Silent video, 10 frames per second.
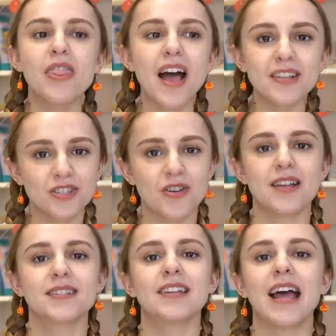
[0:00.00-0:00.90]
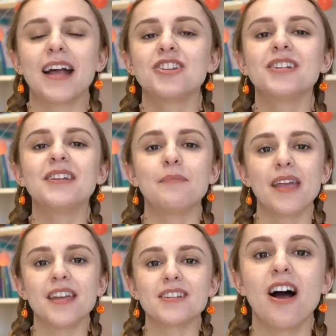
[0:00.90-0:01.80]
that stress can actually
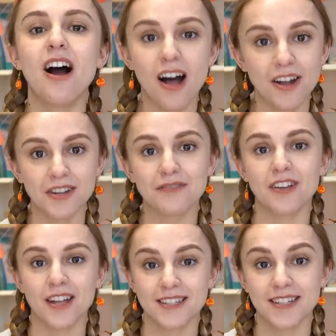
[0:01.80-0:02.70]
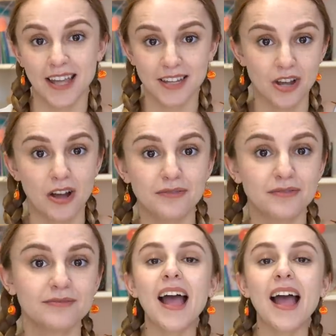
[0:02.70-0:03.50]
make it harder for us to get off.